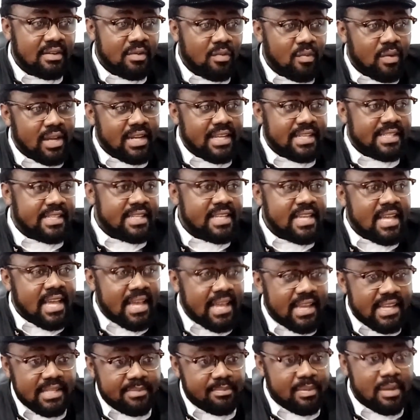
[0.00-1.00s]
When it's
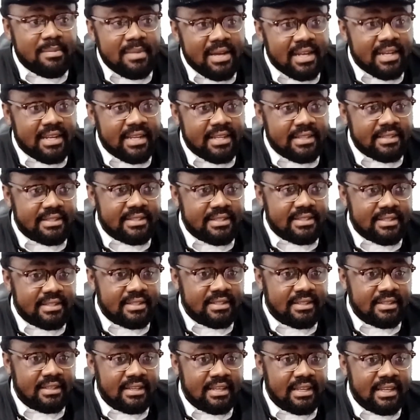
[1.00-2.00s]
here, it's permanent.
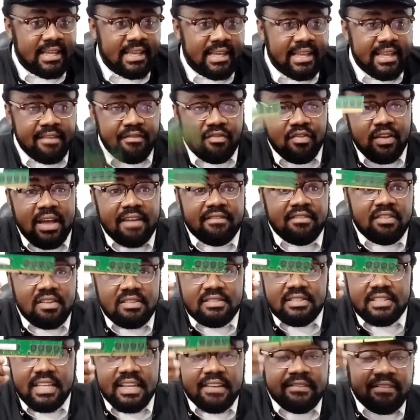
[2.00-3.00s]
If you have not
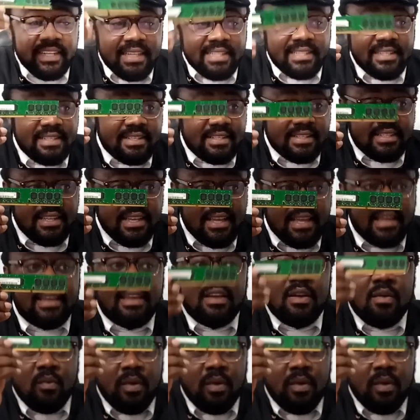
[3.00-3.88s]
saved, it is here.